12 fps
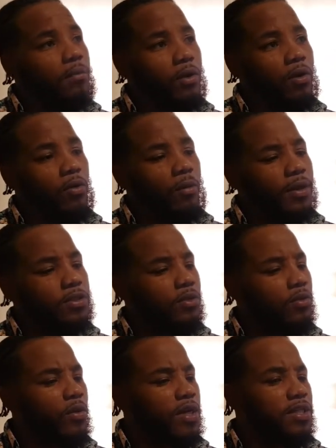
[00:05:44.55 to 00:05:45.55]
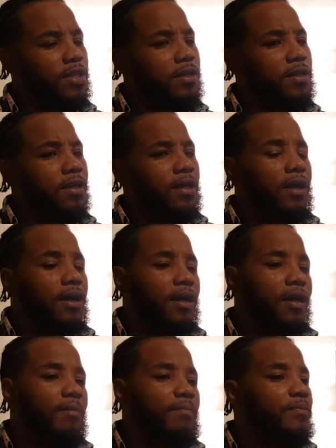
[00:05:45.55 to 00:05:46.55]
But going back to your question,
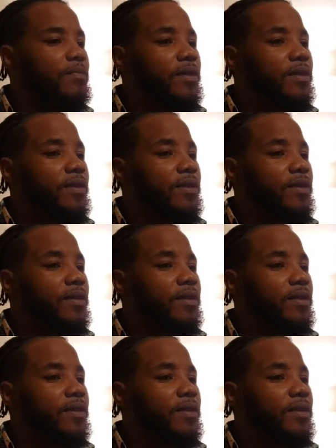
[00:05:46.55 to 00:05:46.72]
to